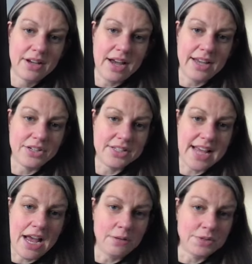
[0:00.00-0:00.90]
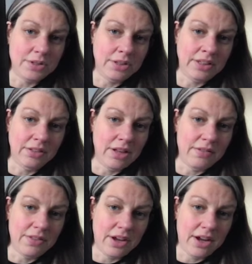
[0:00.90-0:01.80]
I just absolutely
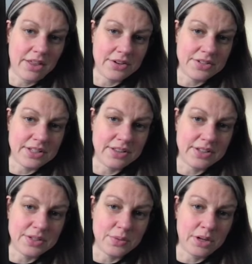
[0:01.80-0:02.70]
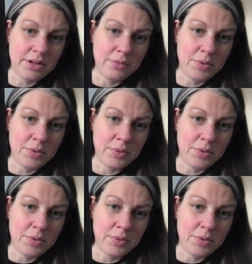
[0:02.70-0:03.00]
love the colors in this one,